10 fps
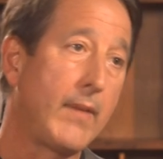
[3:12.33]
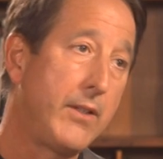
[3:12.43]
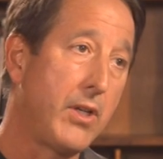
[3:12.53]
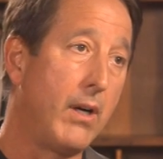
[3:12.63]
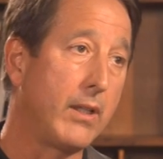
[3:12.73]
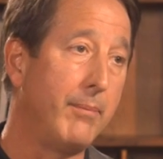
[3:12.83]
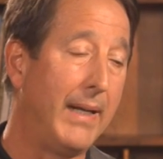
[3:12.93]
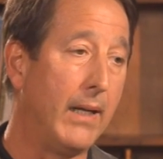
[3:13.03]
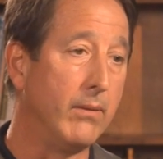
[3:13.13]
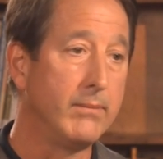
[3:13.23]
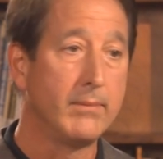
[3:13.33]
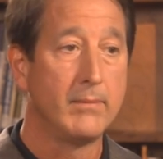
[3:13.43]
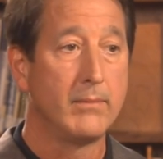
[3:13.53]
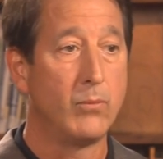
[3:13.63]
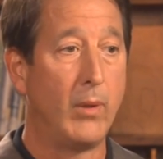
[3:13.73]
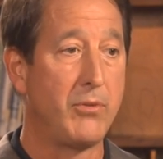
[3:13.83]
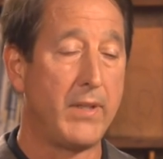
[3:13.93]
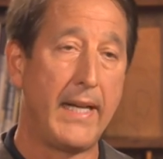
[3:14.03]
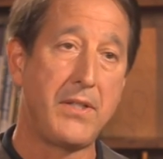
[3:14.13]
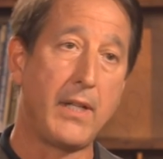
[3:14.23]
talk about when was the
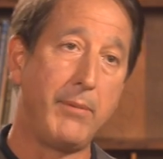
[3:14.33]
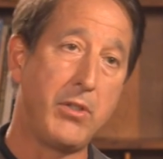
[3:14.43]
last time